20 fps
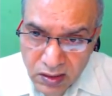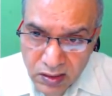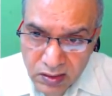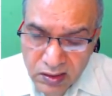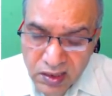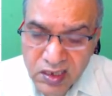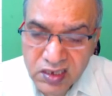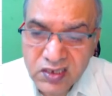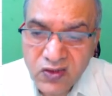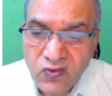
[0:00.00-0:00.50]

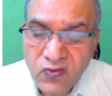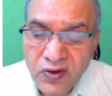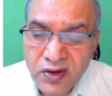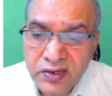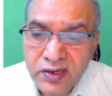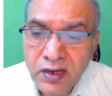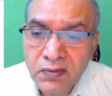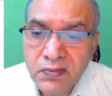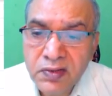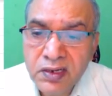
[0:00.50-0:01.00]
that is the
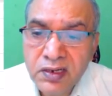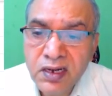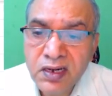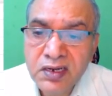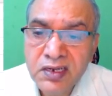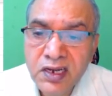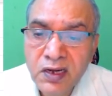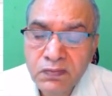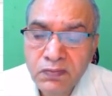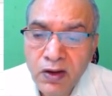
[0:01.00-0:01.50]
fundamental
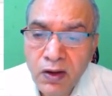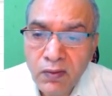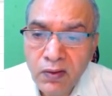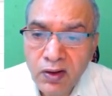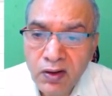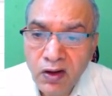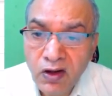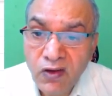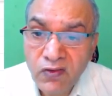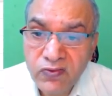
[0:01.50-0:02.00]
real
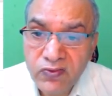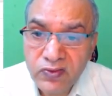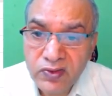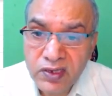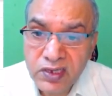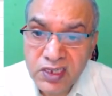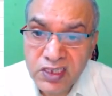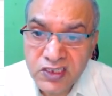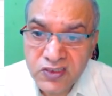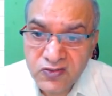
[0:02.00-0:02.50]
power of
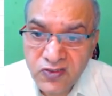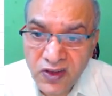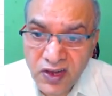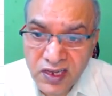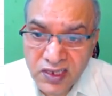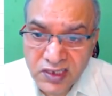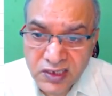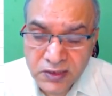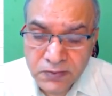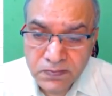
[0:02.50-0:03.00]
each
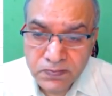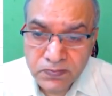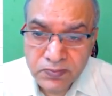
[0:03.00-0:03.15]
phase,